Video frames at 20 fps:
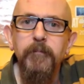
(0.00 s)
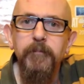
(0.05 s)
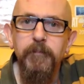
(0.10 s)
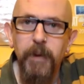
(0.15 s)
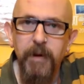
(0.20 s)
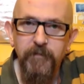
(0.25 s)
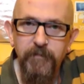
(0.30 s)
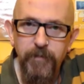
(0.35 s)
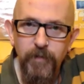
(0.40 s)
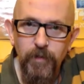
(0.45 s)

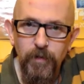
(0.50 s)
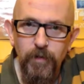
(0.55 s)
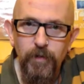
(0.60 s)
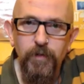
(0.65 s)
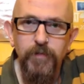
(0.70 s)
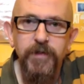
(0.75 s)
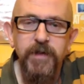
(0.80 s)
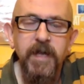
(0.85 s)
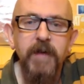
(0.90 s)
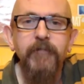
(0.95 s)
before
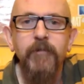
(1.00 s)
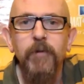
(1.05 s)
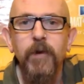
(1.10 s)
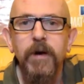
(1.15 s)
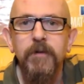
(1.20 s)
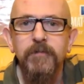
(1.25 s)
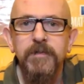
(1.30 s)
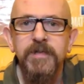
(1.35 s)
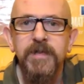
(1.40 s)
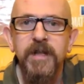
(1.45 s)
the
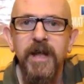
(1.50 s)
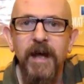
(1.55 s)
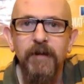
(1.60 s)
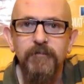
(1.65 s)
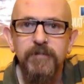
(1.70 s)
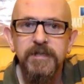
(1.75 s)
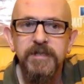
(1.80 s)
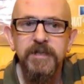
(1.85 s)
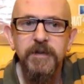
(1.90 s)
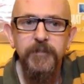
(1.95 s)
giveaway was
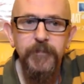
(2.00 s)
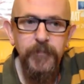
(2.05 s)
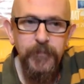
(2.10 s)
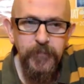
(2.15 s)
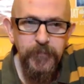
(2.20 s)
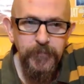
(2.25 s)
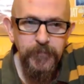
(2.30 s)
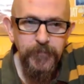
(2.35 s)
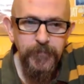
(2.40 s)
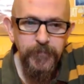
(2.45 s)
announced.
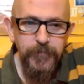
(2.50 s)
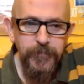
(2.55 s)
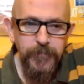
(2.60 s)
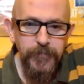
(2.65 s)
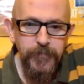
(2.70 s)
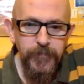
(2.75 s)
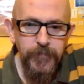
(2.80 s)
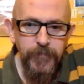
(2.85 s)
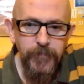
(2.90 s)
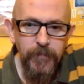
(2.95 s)

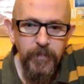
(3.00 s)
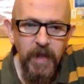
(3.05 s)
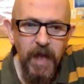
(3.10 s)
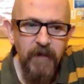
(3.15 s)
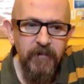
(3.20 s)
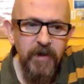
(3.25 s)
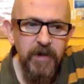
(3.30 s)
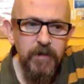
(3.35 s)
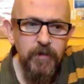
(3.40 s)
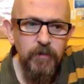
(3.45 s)

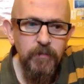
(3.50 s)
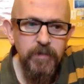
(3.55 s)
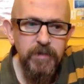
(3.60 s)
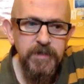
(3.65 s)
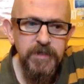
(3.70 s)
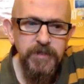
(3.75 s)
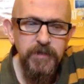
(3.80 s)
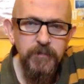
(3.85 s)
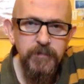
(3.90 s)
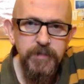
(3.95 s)
I've had a couple of
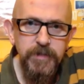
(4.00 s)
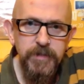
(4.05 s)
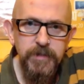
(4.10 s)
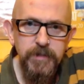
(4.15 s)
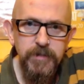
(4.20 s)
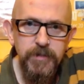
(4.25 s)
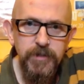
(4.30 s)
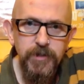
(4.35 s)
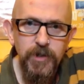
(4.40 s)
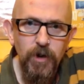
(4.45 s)
subs
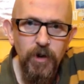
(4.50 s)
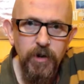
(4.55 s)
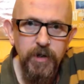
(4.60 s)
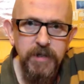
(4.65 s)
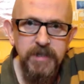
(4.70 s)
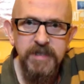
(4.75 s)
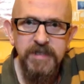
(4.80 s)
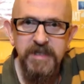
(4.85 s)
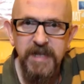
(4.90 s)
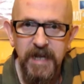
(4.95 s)

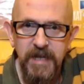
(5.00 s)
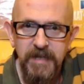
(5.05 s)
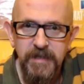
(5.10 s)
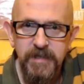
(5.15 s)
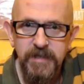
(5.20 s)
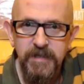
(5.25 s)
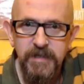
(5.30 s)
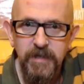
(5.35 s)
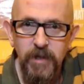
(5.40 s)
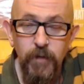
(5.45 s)
joined
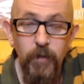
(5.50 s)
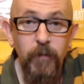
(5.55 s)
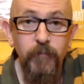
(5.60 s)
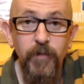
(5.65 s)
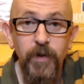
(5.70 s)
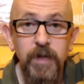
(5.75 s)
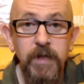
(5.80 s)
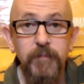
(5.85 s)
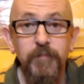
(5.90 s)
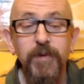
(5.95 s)
since who I'm
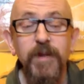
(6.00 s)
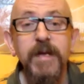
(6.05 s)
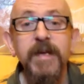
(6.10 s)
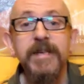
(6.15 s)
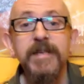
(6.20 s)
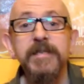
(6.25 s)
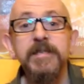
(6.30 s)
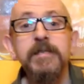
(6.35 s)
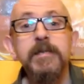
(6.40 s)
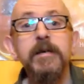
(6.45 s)
really
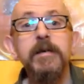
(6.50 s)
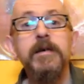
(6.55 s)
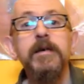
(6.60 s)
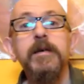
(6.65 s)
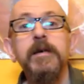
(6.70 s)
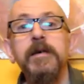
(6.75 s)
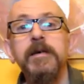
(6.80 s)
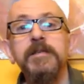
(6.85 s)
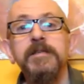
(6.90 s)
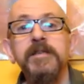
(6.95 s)
pleased
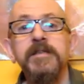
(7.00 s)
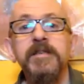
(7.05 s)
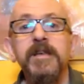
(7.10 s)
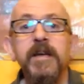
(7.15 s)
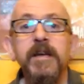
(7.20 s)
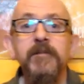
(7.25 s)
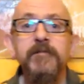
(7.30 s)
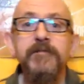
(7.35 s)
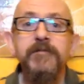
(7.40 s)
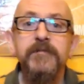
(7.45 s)
to
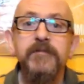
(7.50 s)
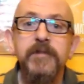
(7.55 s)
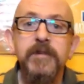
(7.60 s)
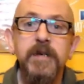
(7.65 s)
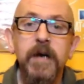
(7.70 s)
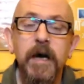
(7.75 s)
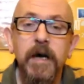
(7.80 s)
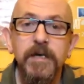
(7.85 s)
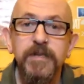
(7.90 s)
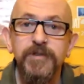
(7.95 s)
see have
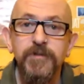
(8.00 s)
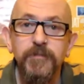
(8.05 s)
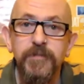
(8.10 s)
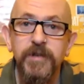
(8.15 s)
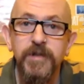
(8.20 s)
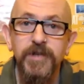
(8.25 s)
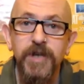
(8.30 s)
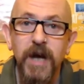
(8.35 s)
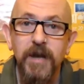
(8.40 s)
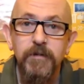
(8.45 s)
subbed the
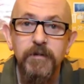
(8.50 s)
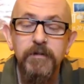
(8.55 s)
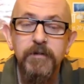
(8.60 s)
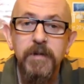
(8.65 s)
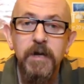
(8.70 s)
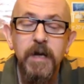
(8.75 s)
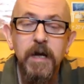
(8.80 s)
channel.